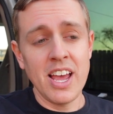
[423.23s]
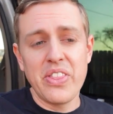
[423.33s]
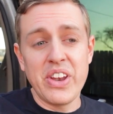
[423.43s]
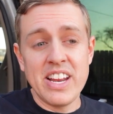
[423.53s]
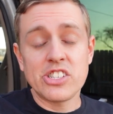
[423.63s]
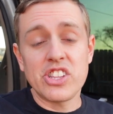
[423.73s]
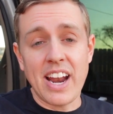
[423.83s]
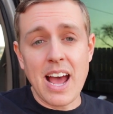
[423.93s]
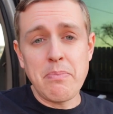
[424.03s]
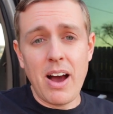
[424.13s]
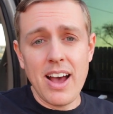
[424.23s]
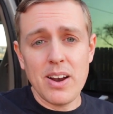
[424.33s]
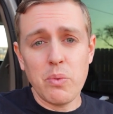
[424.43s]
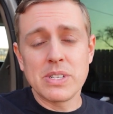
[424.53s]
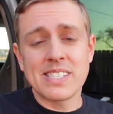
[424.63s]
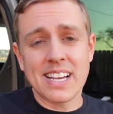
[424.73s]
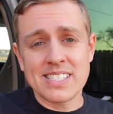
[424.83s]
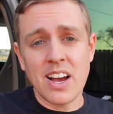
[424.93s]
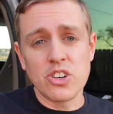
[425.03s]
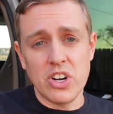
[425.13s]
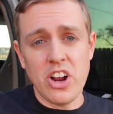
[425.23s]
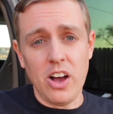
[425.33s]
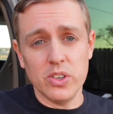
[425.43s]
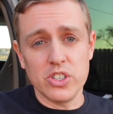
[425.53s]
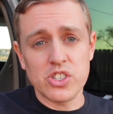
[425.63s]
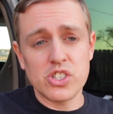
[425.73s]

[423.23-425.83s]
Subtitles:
The dish that I bought was $600,